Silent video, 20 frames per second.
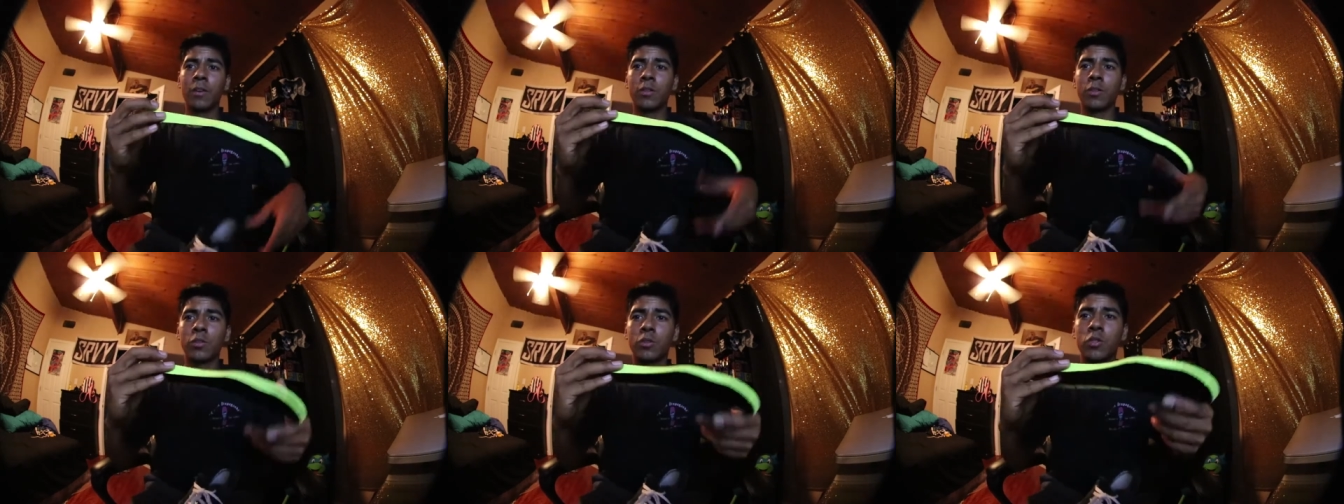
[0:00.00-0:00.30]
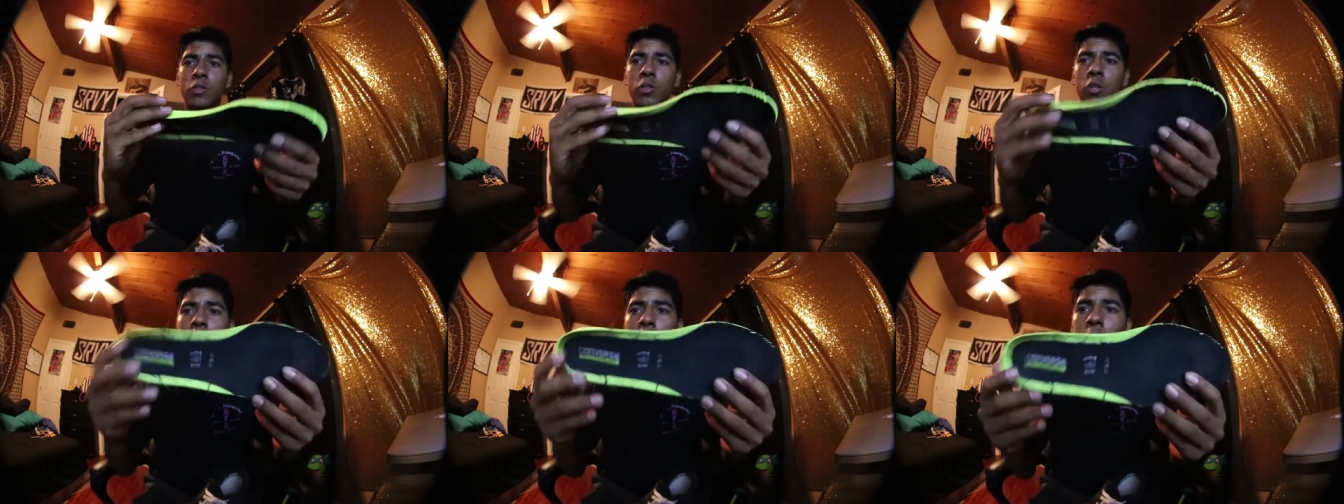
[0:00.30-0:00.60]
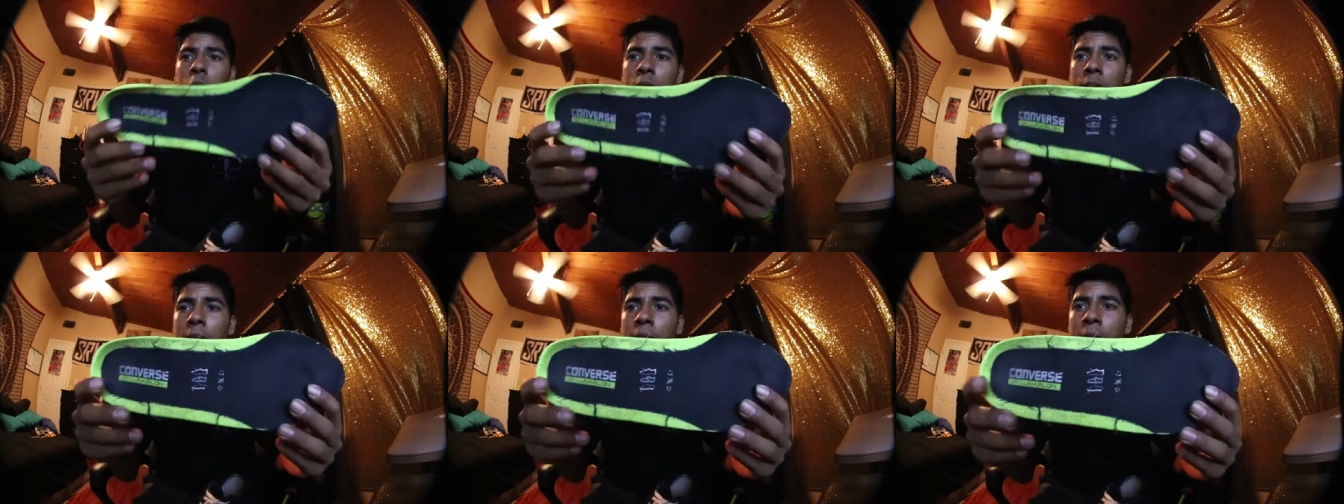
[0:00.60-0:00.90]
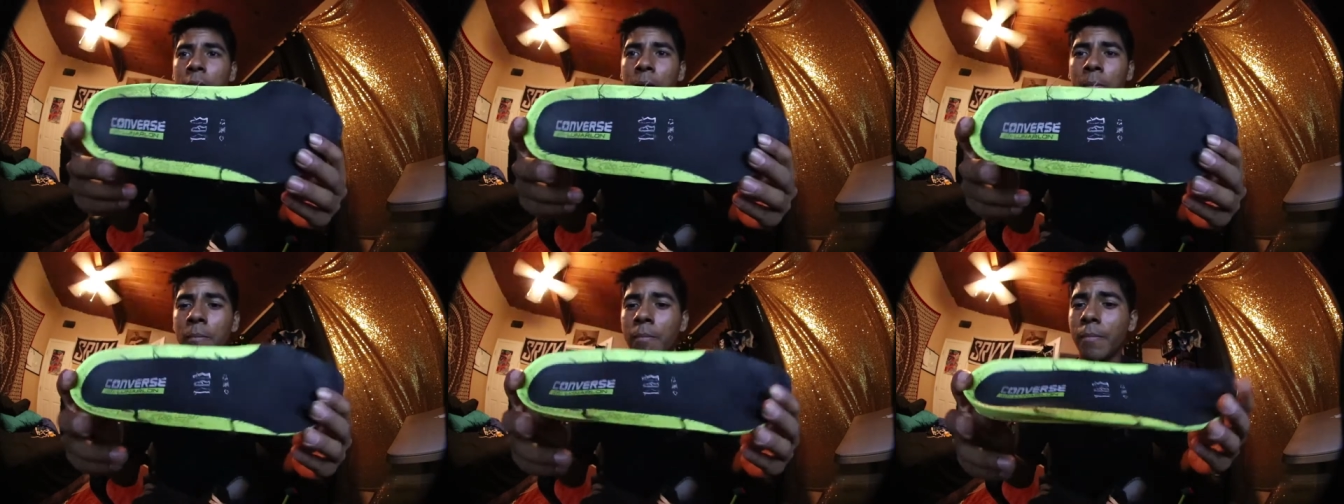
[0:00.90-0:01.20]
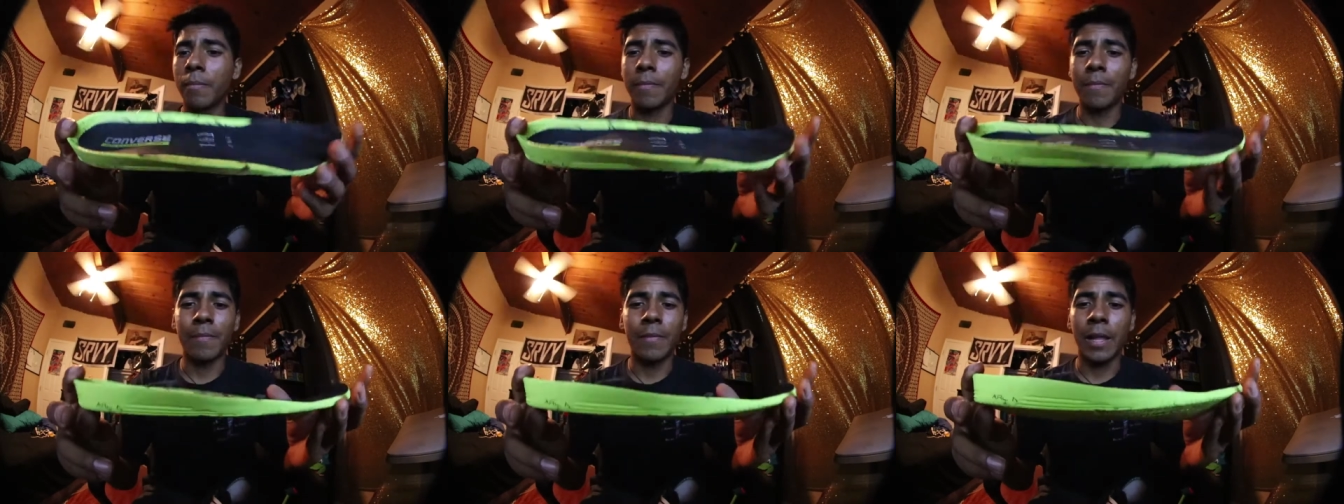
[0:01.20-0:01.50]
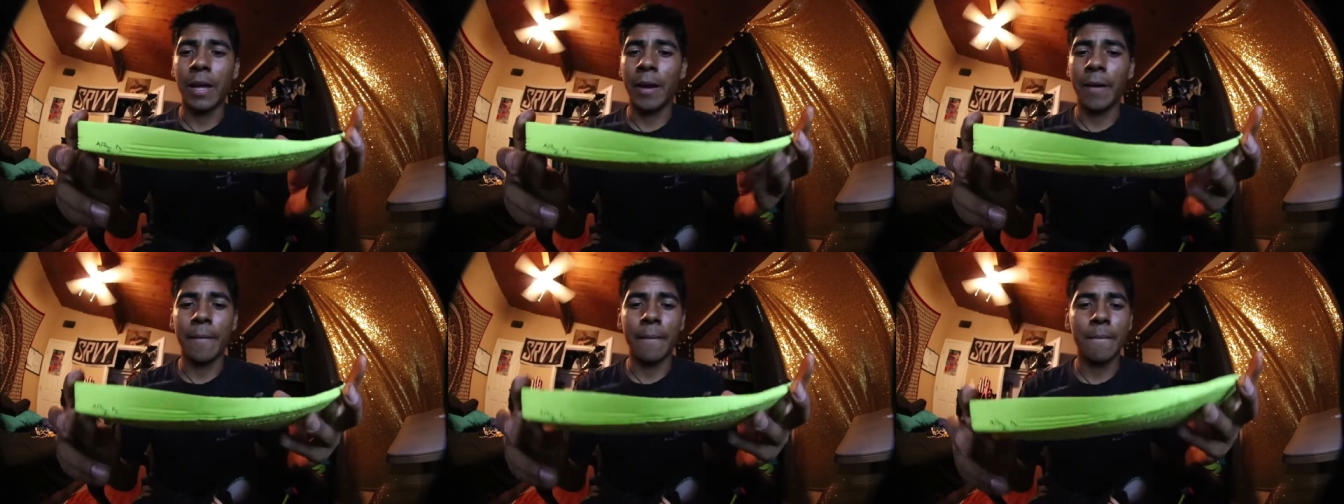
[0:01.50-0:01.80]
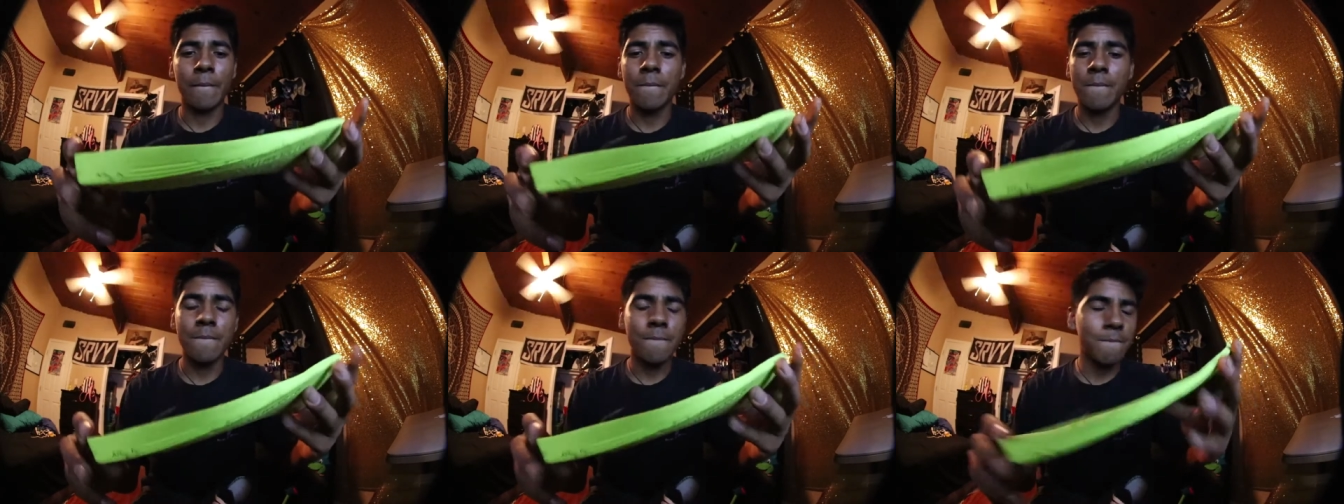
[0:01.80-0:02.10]
so damn, like,
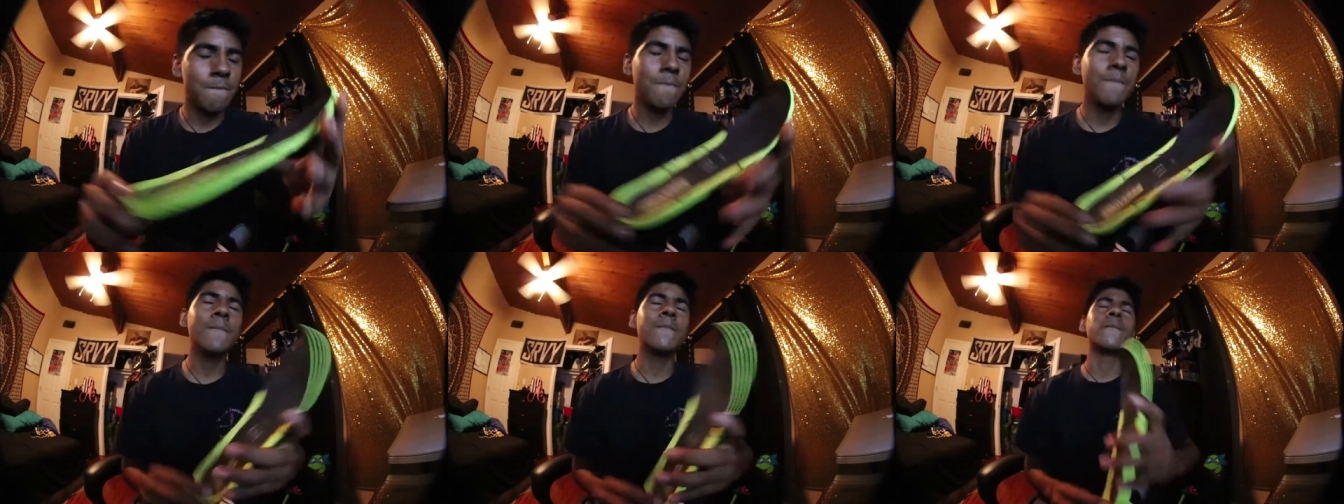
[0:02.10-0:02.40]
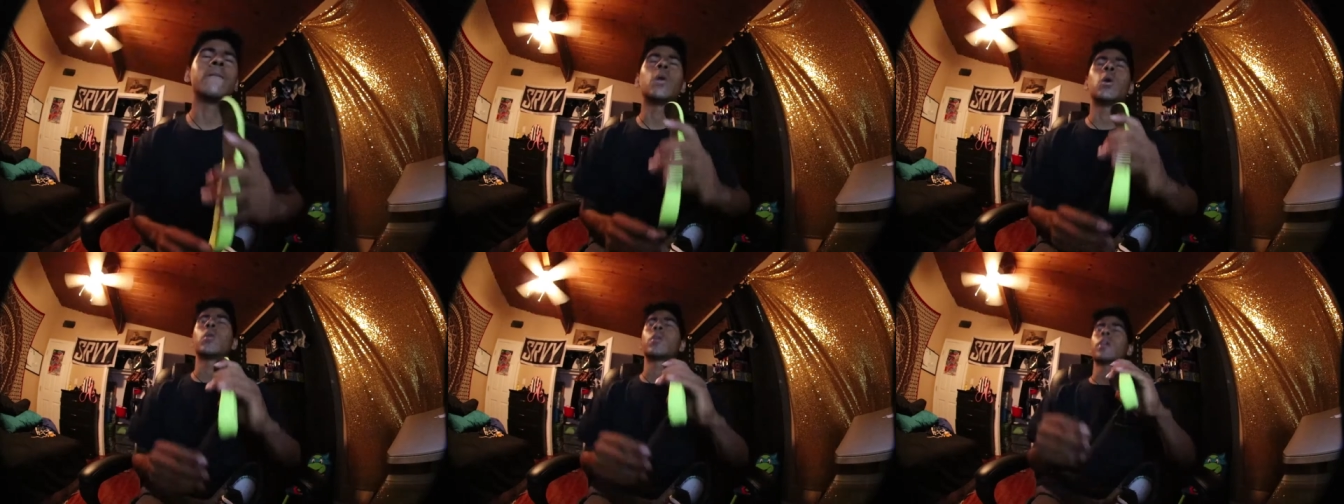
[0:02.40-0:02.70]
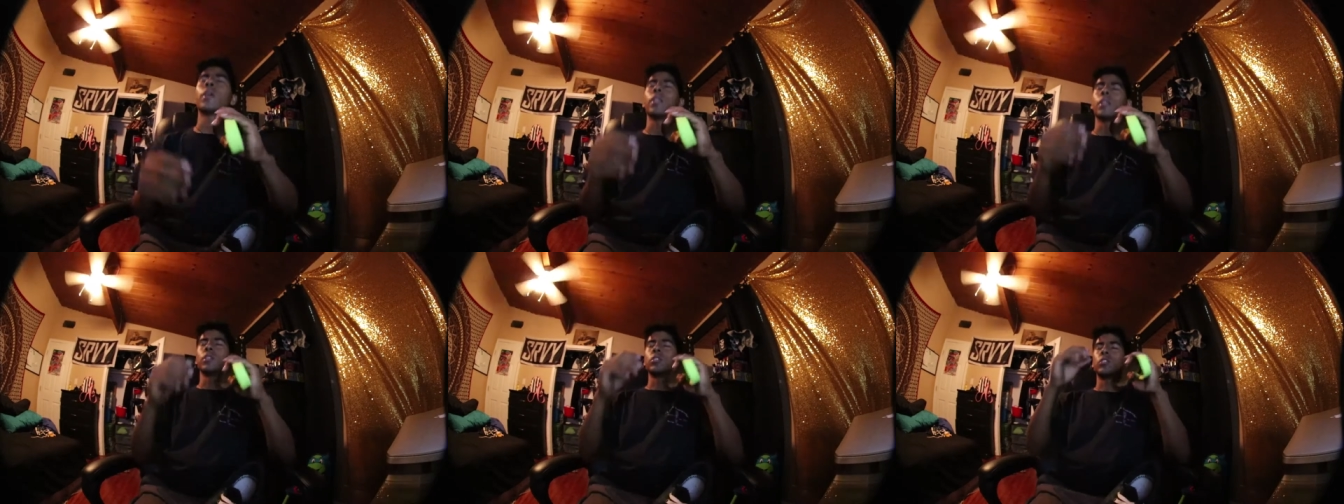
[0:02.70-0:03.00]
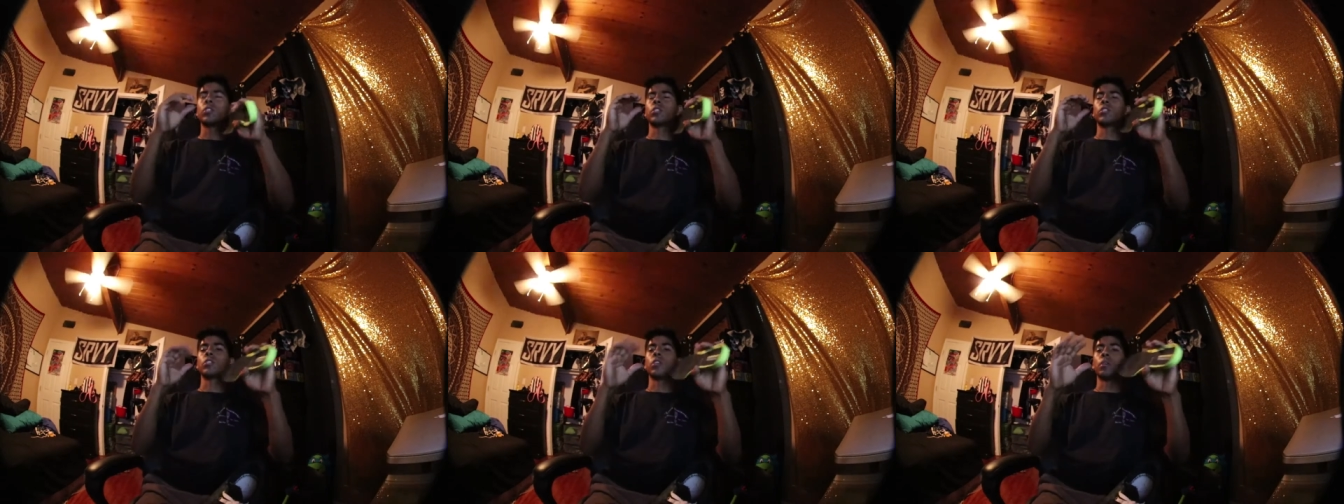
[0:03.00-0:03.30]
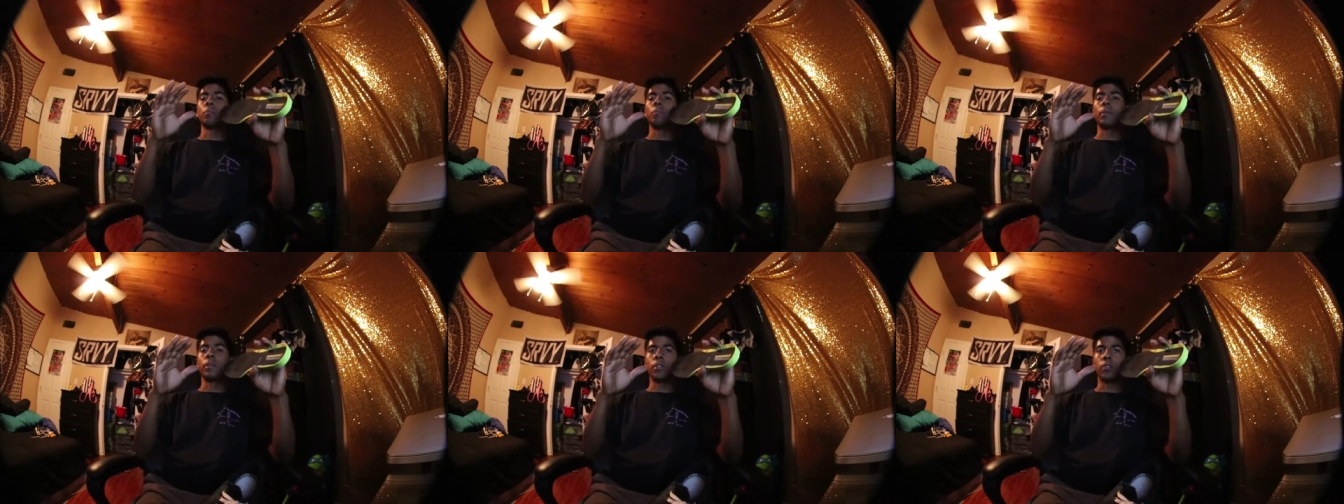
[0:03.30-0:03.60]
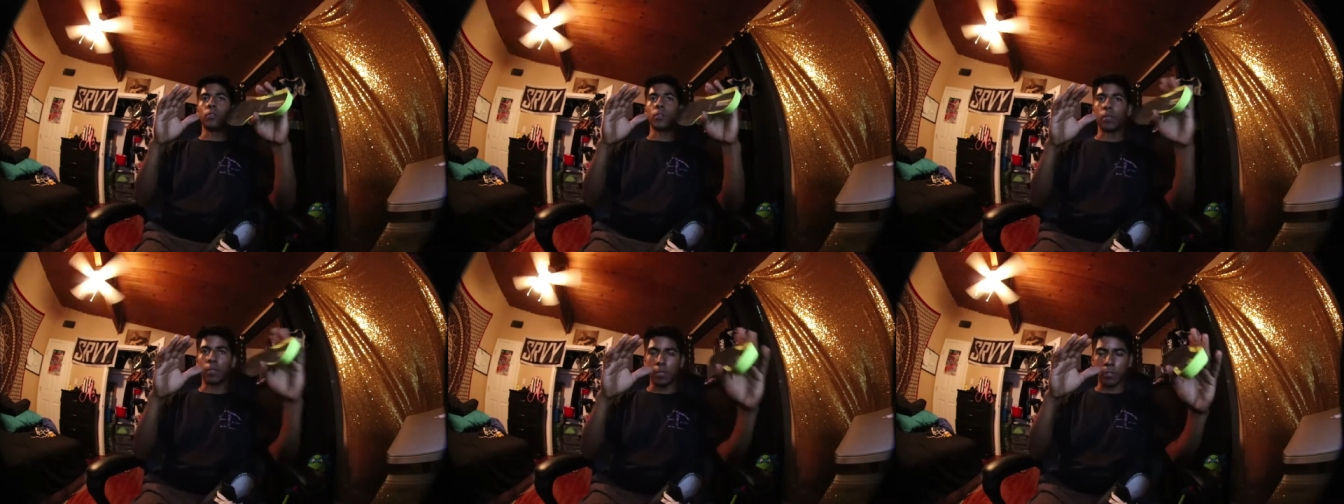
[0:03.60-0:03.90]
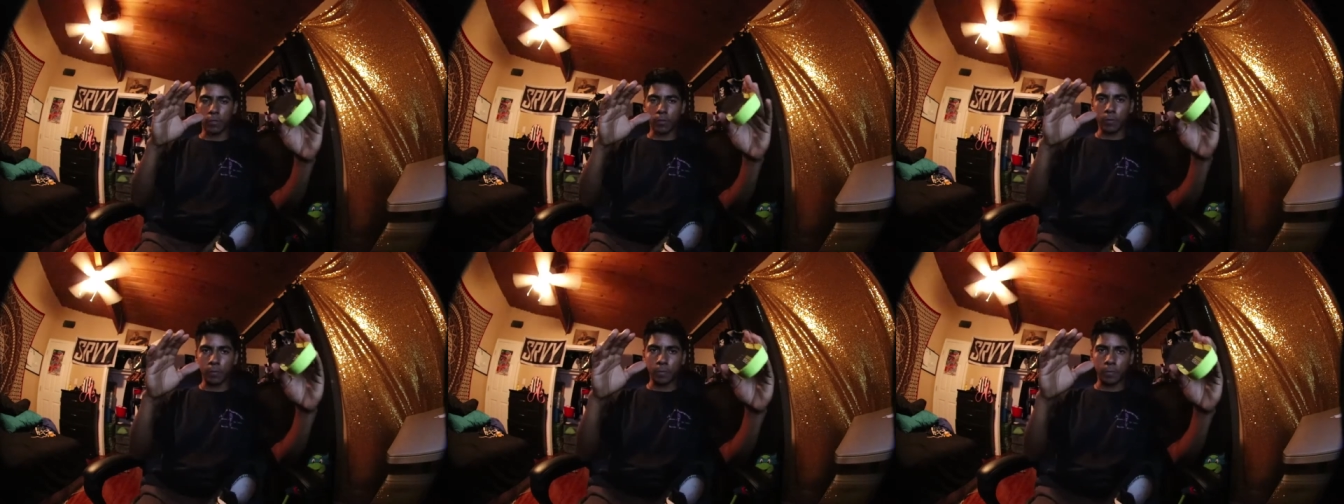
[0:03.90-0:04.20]
mm, okay, let's just jump into
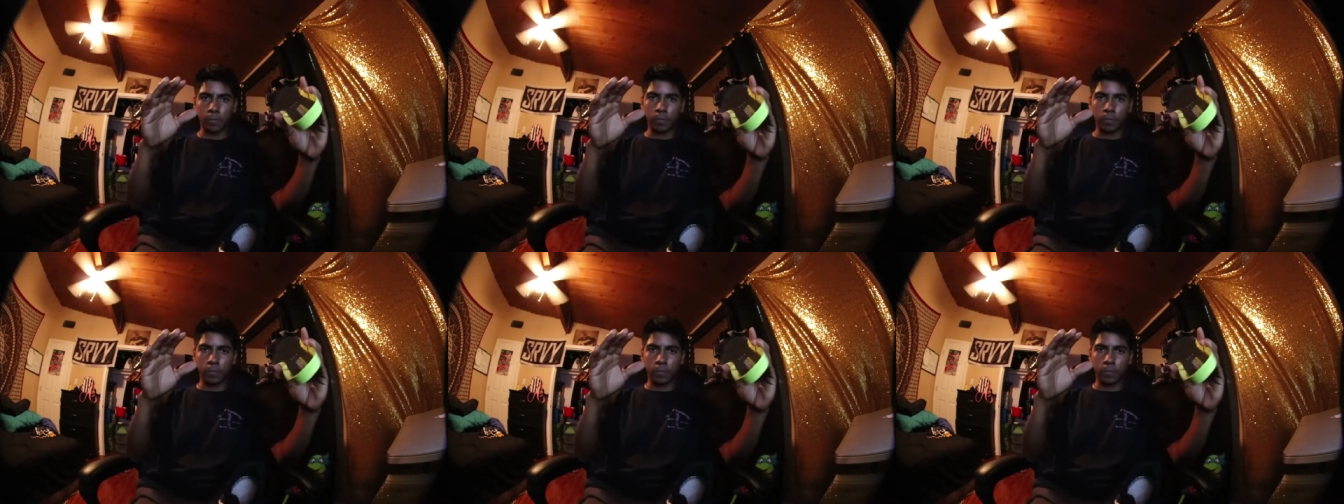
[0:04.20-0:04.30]
this.